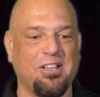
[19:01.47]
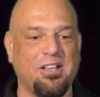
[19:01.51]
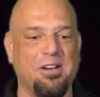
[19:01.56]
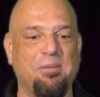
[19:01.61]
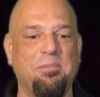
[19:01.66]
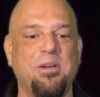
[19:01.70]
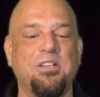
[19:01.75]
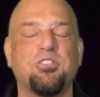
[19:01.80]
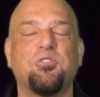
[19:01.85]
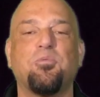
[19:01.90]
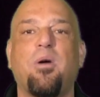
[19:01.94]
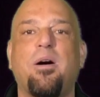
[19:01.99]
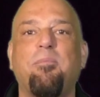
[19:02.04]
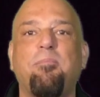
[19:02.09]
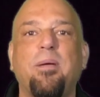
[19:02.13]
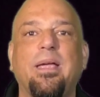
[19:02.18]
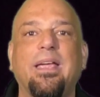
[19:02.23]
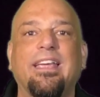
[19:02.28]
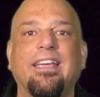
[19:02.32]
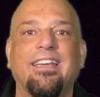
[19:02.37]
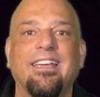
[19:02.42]
going to be
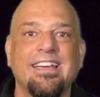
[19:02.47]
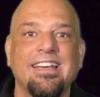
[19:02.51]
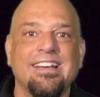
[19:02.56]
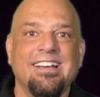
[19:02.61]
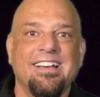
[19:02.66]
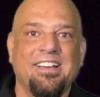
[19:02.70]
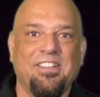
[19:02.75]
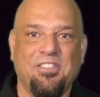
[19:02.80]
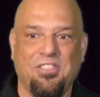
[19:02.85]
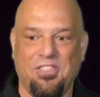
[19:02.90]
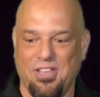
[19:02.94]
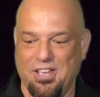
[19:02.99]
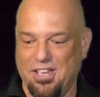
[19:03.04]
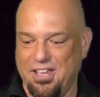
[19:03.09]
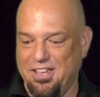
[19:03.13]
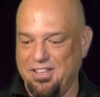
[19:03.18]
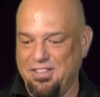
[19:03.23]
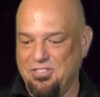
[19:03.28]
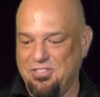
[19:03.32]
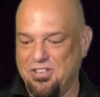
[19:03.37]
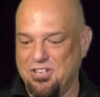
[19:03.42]
swapping
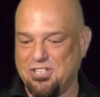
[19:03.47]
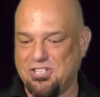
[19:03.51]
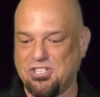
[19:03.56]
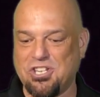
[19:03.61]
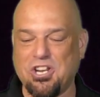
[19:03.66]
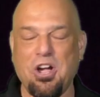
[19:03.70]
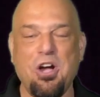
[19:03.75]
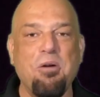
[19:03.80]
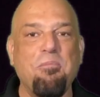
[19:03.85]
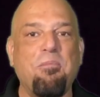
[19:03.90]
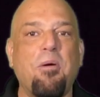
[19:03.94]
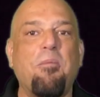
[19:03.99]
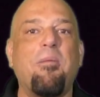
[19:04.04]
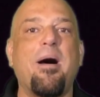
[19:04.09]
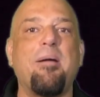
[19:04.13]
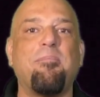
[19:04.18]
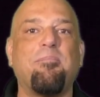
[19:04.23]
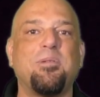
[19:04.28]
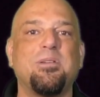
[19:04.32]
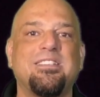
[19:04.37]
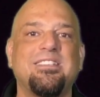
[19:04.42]
the scope of
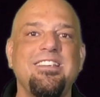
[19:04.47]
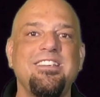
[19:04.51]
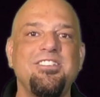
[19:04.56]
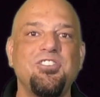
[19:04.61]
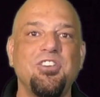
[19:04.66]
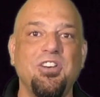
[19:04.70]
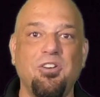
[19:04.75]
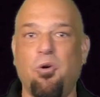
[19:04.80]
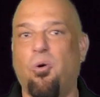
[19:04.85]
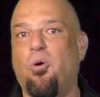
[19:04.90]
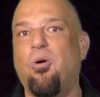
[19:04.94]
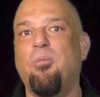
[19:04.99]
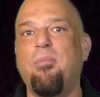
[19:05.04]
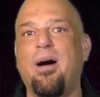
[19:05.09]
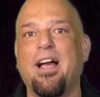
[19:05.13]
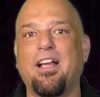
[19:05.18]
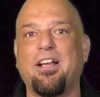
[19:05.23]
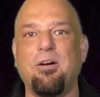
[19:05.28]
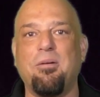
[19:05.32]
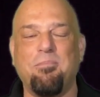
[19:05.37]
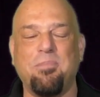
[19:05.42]
my precision or
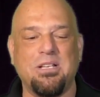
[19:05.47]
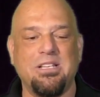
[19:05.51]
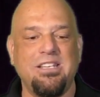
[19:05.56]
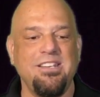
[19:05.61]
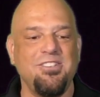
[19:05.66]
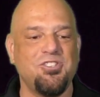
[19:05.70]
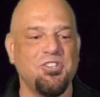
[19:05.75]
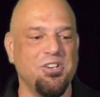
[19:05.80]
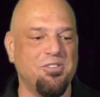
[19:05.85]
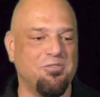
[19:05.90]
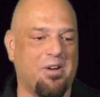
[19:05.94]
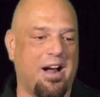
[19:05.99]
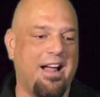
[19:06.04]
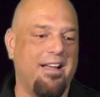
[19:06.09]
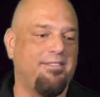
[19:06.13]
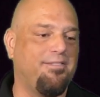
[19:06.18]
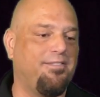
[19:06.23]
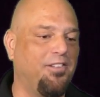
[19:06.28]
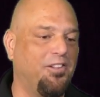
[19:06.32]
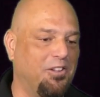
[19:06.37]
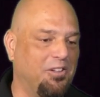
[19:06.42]
my competition
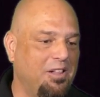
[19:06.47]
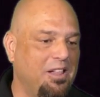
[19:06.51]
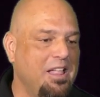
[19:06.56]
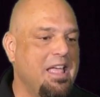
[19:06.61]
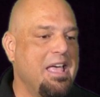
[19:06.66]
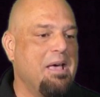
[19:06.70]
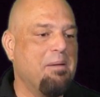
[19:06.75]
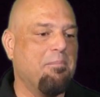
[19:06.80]
rifle,